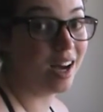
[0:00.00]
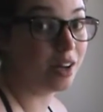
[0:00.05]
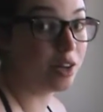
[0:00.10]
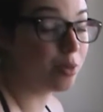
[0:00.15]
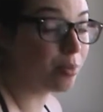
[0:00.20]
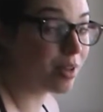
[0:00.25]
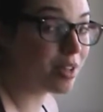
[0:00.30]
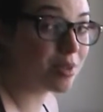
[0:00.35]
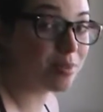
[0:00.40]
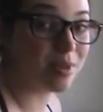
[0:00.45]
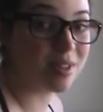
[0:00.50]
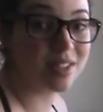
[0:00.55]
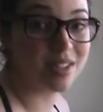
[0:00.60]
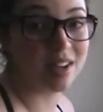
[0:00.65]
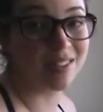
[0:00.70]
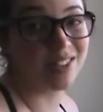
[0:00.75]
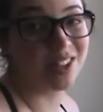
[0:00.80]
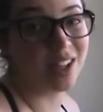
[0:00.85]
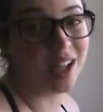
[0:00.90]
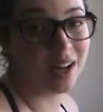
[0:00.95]
You might spend
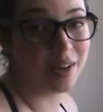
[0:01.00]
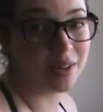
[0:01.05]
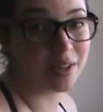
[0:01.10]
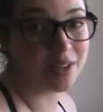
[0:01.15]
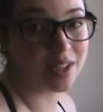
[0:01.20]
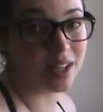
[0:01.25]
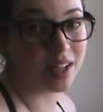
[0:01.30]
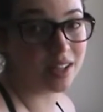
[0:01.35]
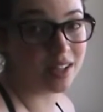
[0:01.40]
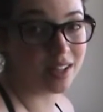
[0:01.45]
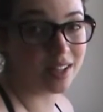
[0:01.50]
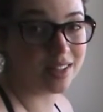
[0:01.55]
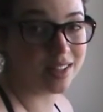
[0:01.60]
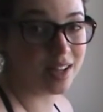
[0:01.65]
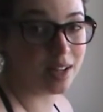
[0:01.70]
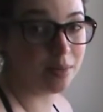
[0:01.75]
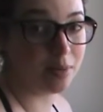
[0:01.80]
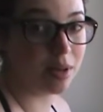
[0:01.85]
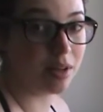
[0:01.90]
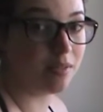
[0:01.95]
several hours editing a
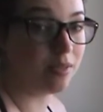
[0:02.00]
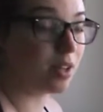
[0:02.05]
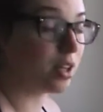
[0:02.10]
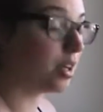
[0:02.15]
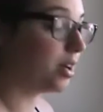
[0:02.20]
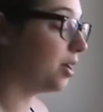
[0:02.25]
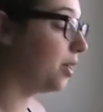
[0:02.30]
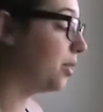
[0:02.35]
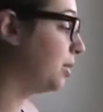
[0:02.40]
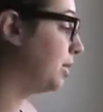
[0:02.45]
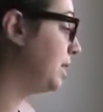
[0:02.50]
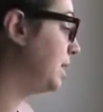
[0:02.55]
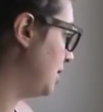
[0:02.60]
10-minute video.